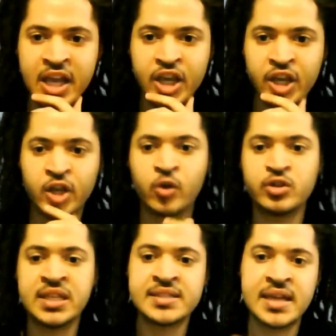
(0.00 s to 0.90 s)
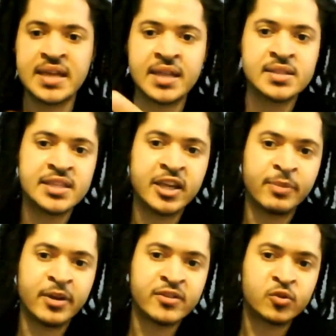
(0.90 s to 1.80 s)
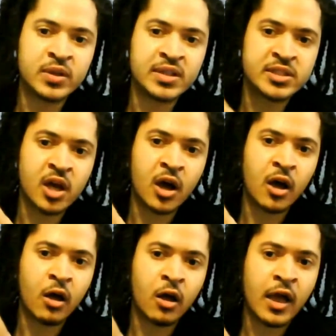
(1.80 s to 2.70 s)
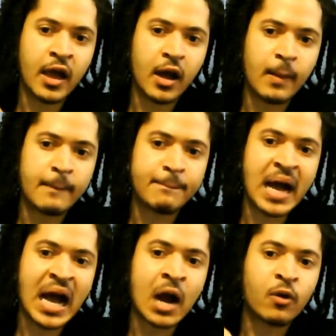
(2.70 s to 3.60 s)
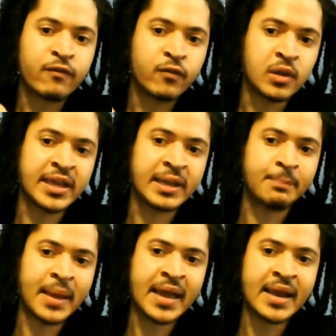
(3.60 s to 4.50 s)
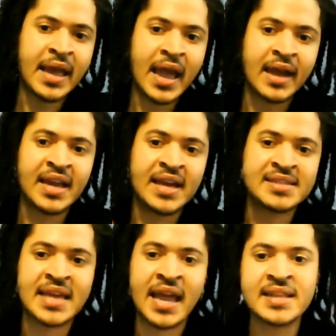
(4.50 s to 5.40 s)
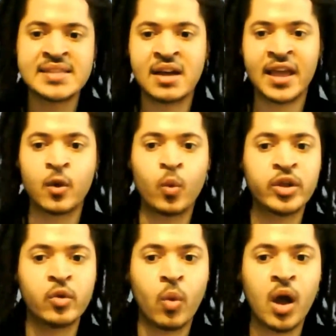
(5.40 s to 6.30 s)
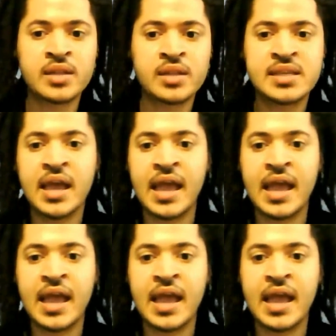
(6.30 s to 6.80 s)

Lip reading: You see this entity up here, this really tall, powerful looking man, and he has his hands out like, what do you want?